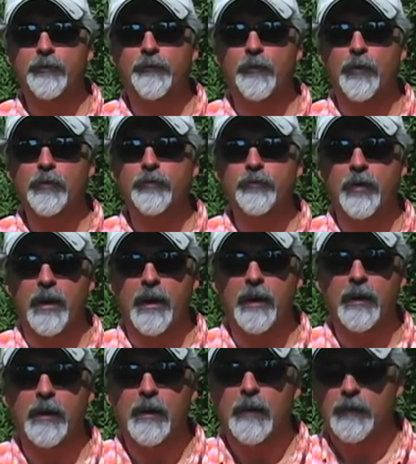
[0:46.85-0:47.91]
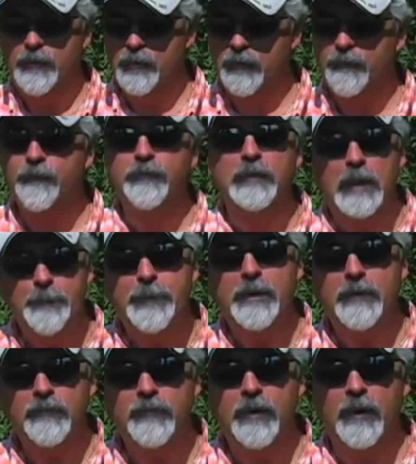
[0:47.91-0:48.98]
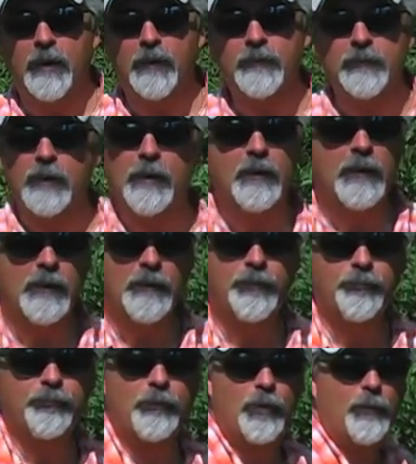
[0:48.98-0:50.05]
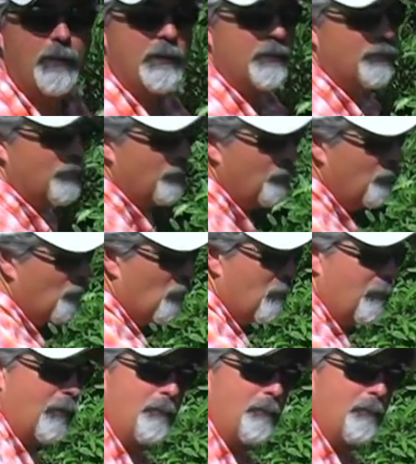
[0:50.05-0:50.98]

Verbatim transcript: folks take their flippiest disc and throw it in their normal